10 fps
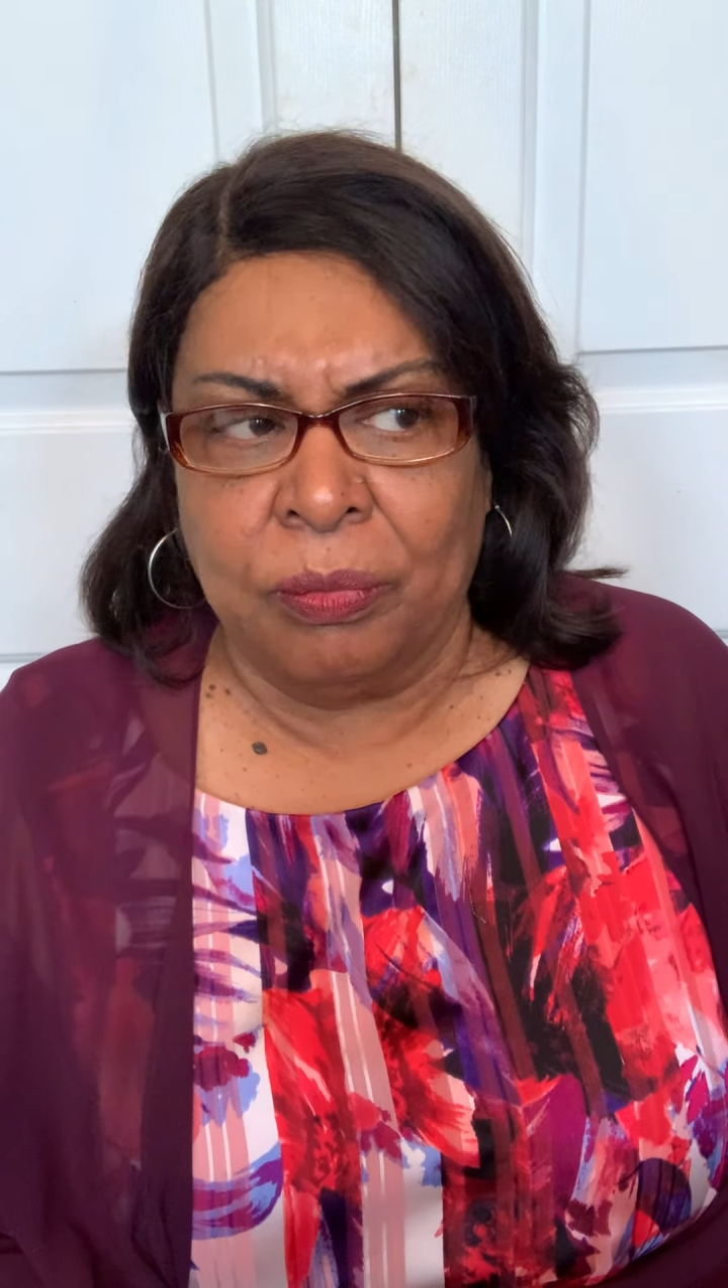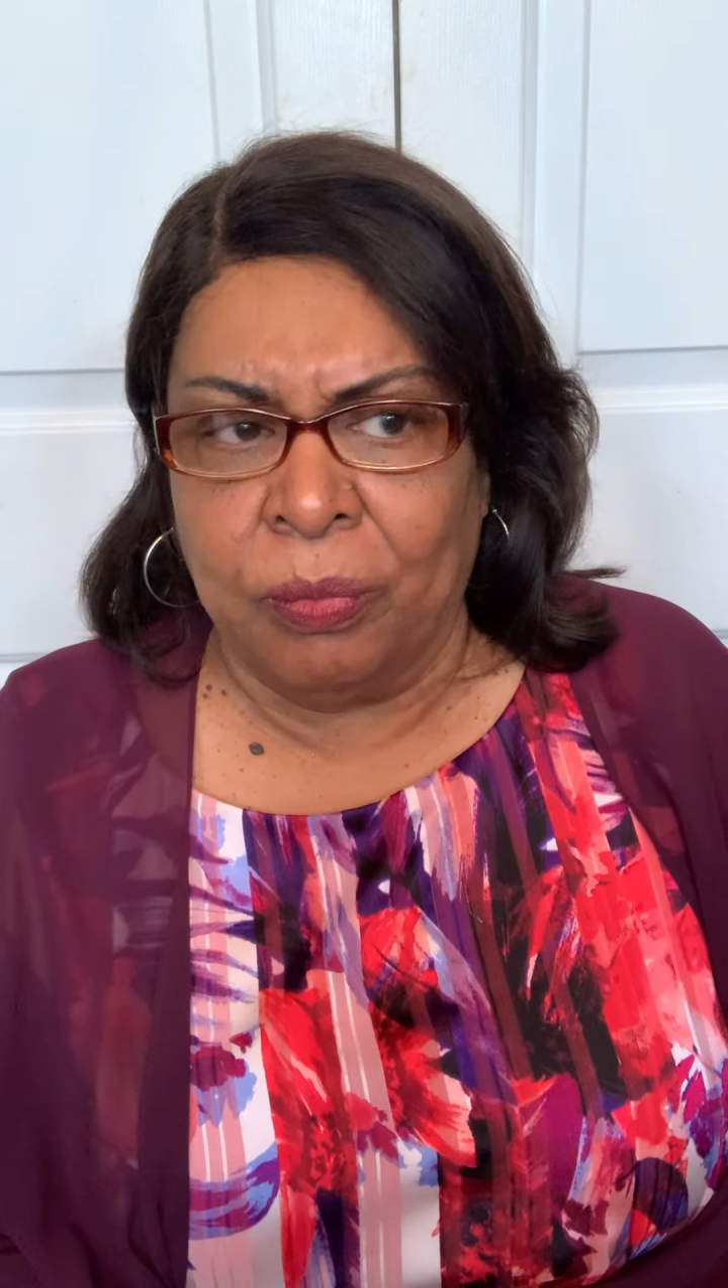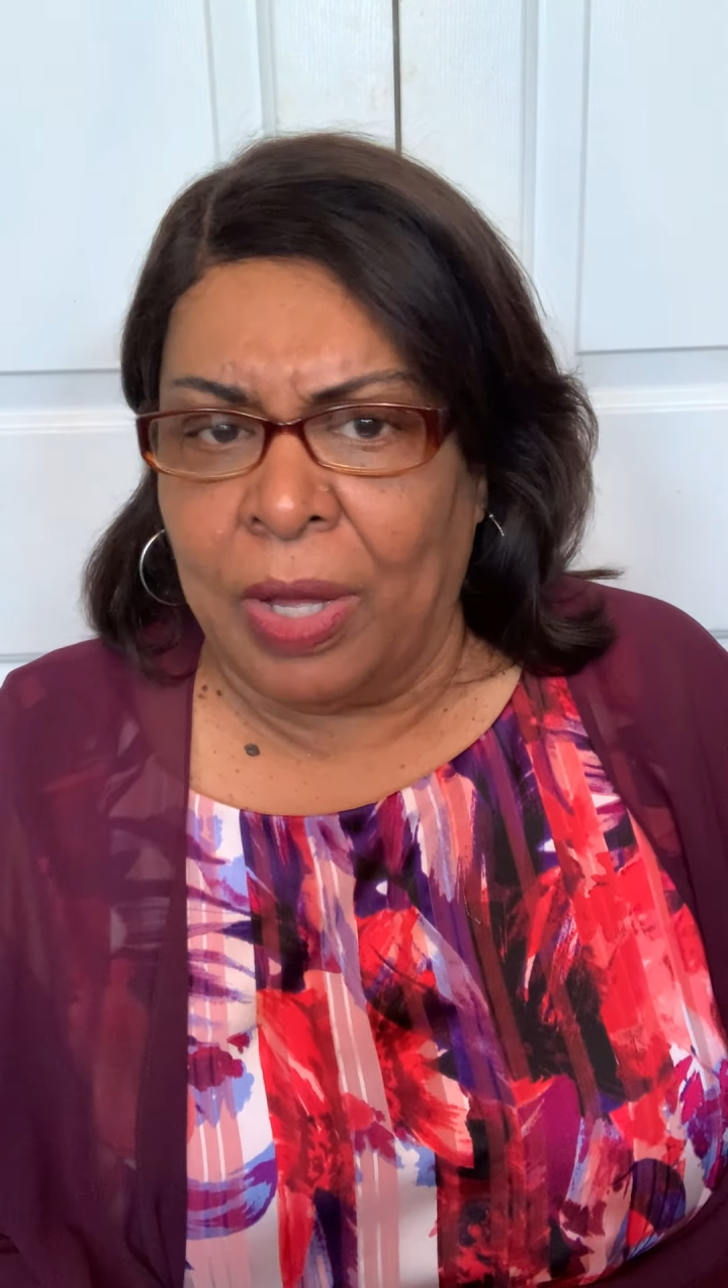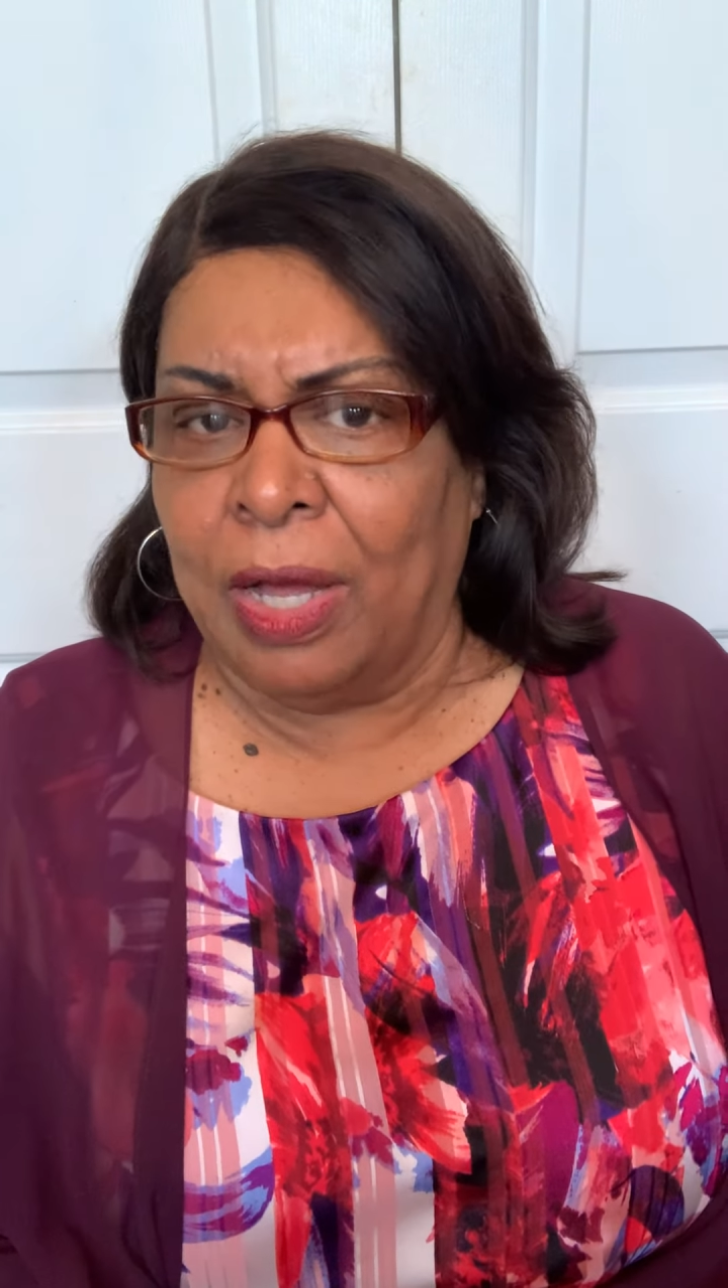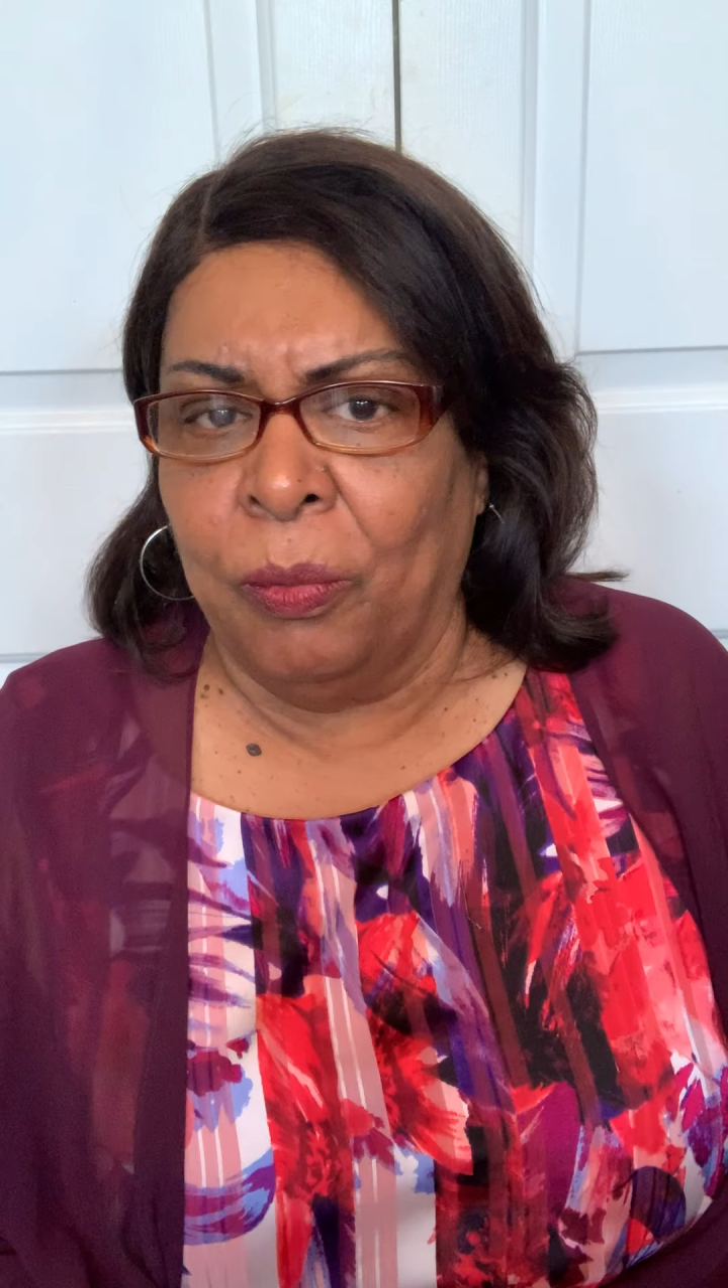
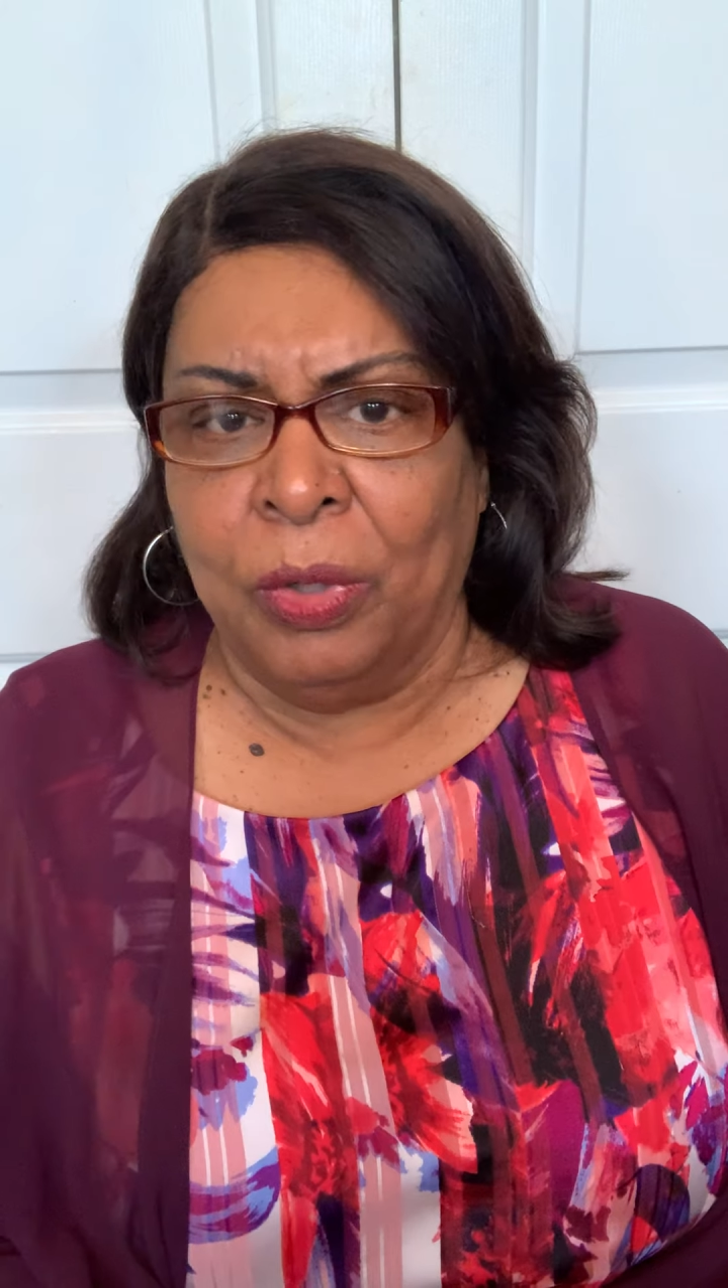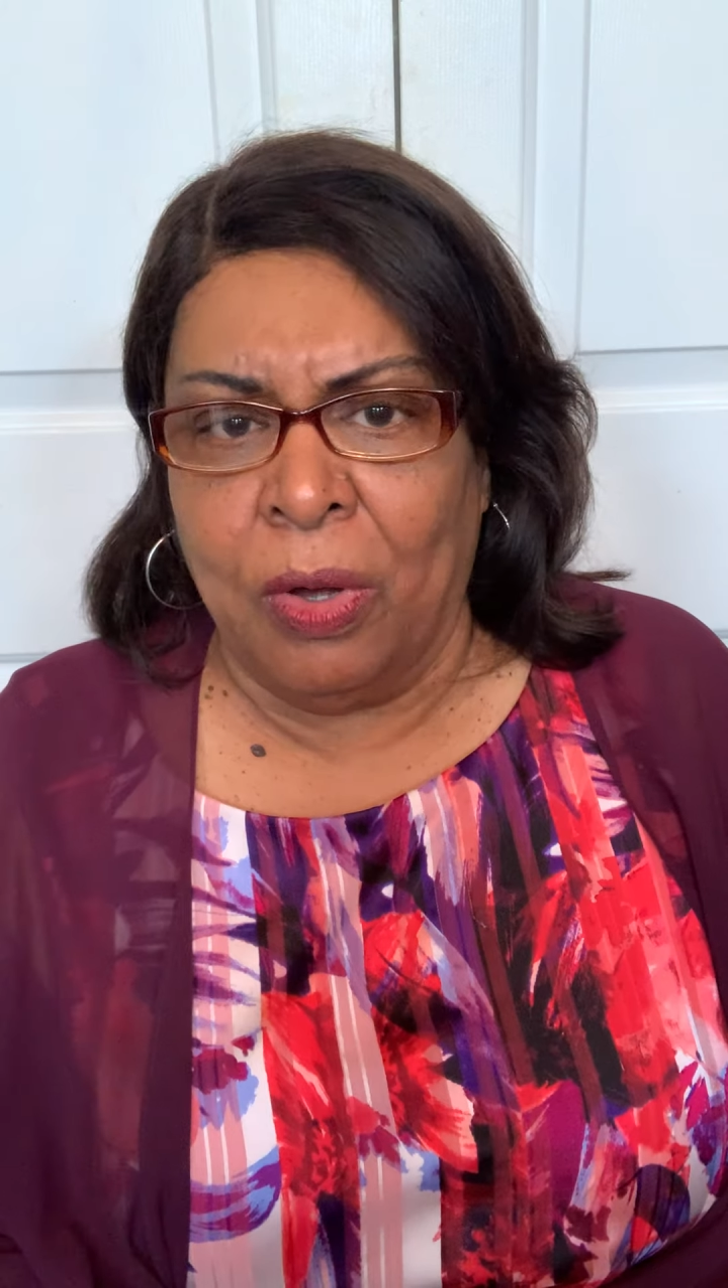wow, we're